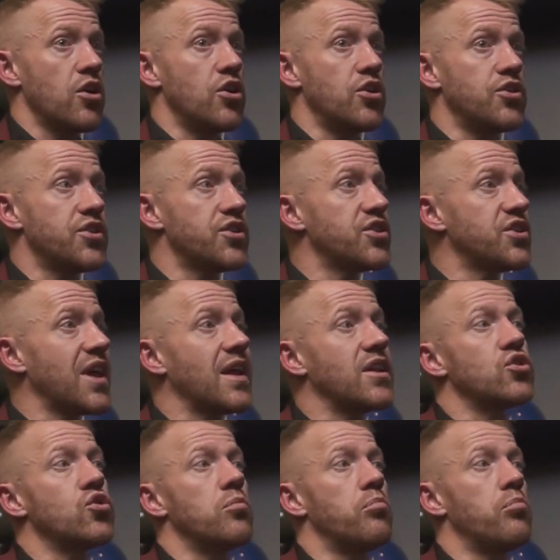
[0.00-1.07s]

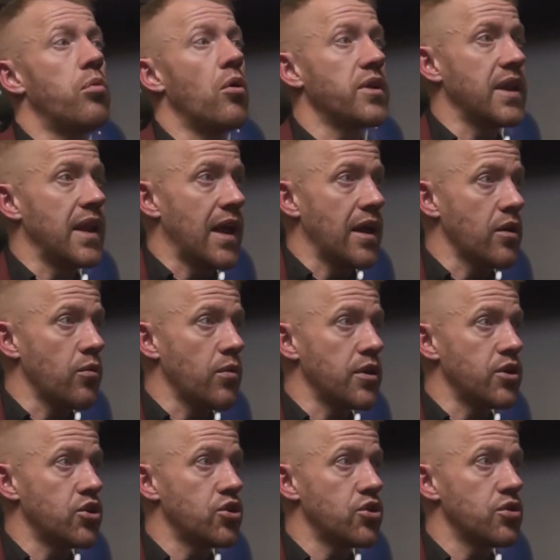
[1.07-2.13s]
Understand your body
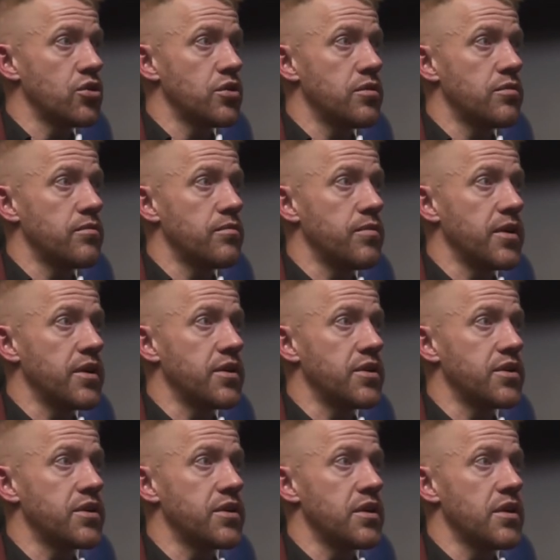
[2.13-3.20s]
language,
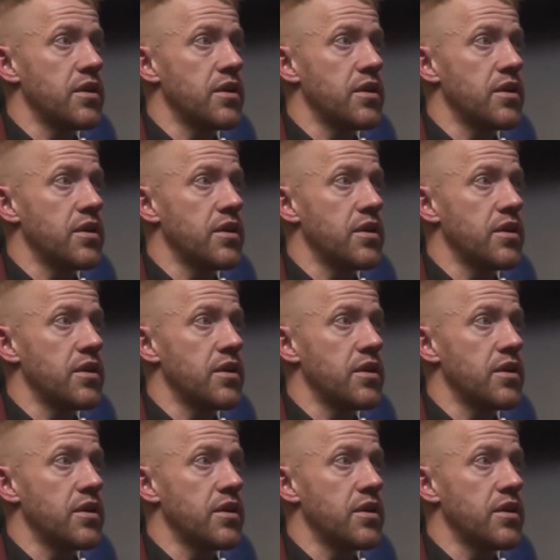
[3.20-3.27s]
because